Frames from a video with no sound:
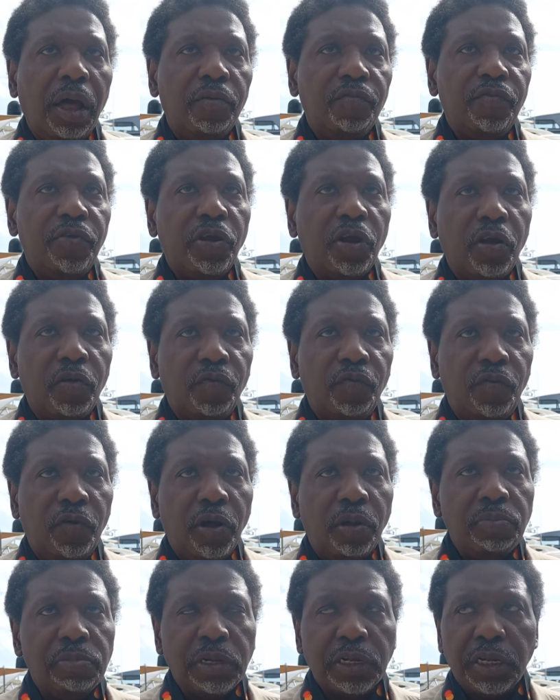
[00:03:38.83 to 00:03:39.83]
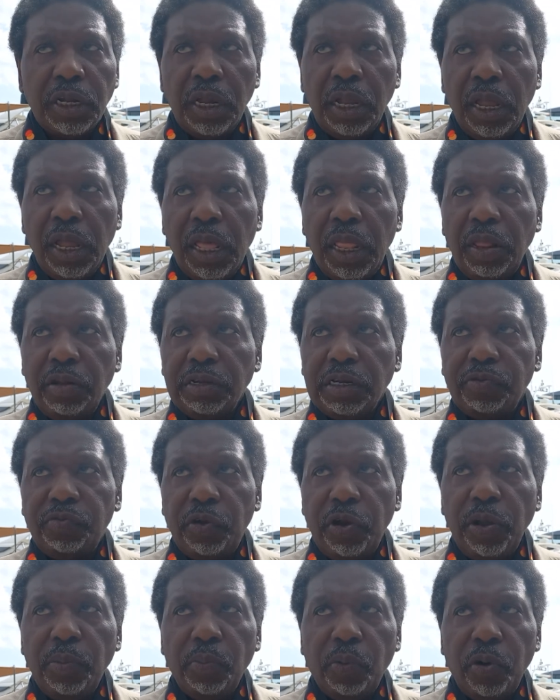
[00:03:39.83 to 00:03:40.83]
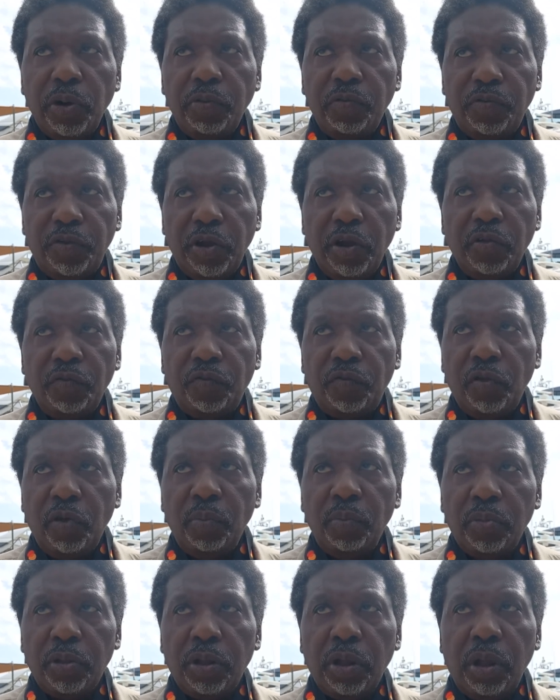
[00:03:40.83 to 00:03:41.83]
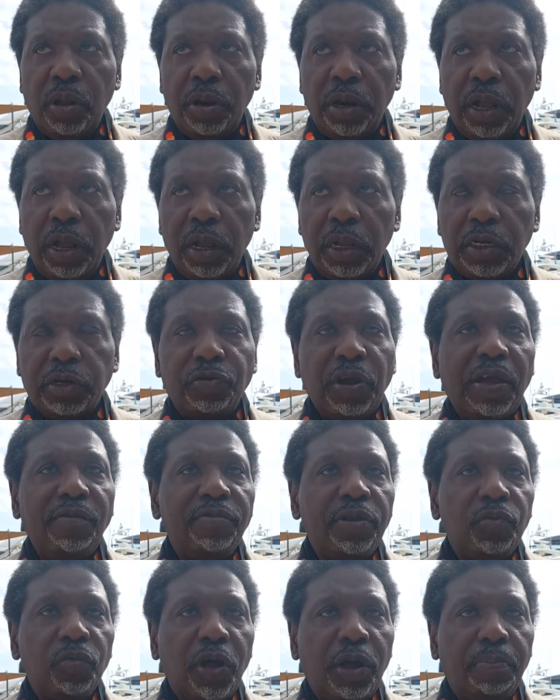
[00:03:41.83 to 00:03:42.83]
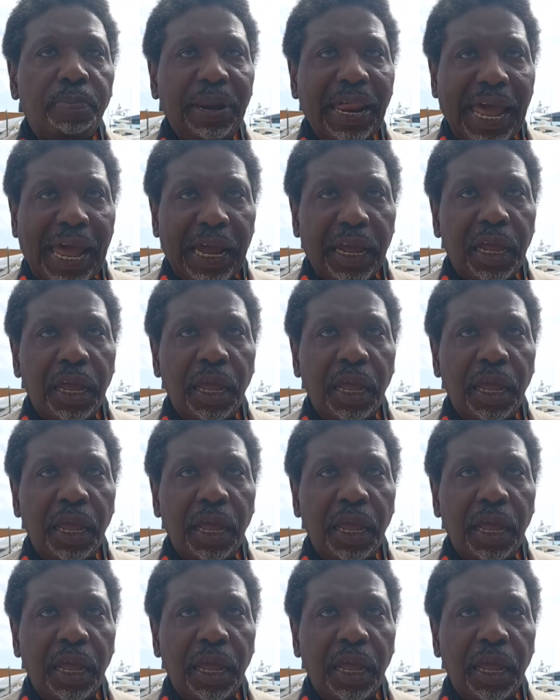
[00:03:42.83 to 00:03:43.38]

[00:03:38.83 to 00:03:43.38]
VR films. There was a very important VR film called Traveling While Black.